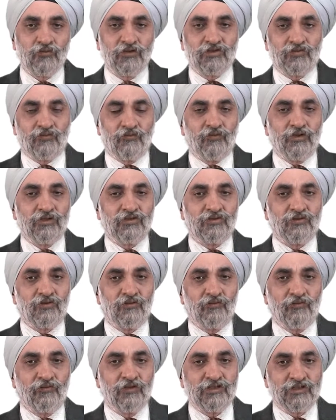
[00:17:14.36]

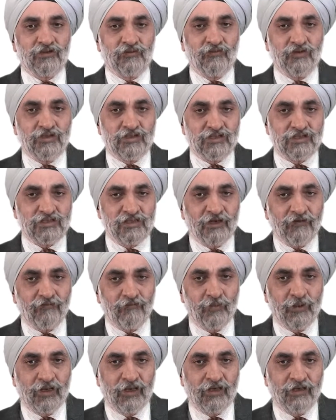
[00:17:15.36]
which is
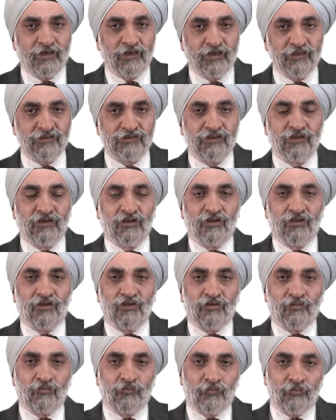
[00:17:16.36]
left behind is
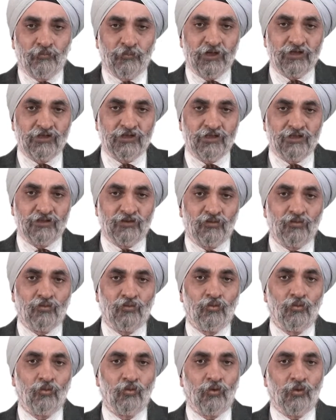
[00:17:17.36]
patient
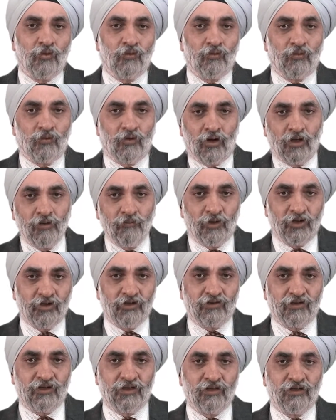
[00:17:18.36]
who on
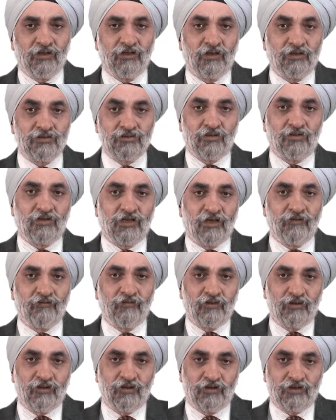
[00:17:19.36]
monitoring does not
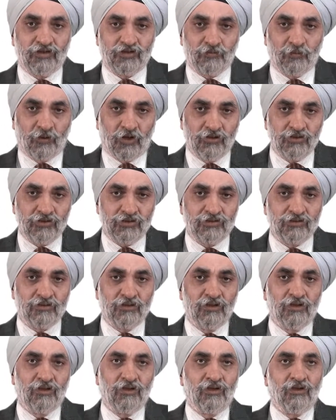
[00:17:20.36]
have a response,
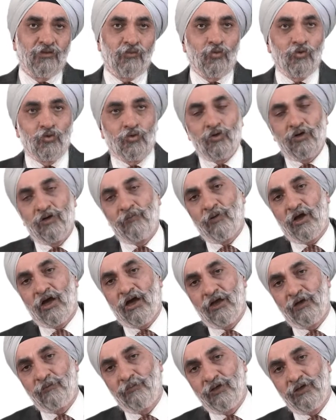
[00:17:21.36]
who could
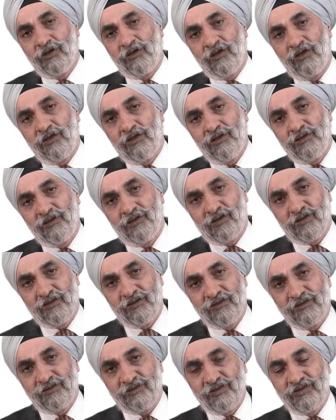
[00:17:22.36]
harbor a drug
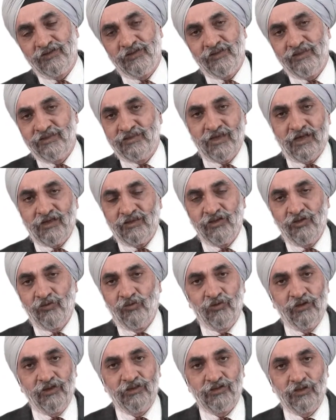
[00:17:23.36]
resistance. Is that the
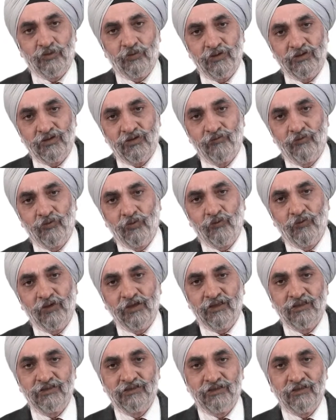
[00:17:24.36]
only situation we
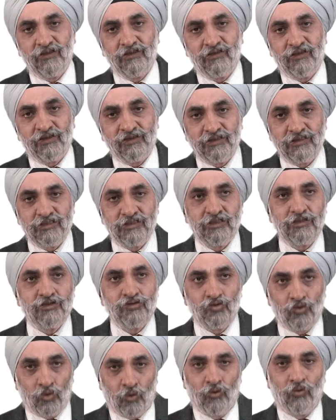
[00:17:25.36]
will consider drug
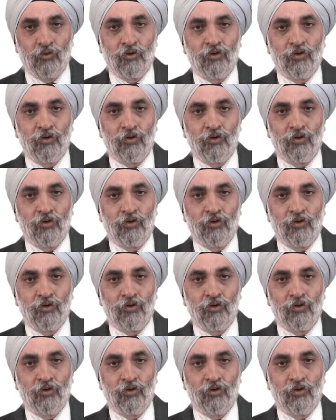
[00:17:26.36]
resistance? No.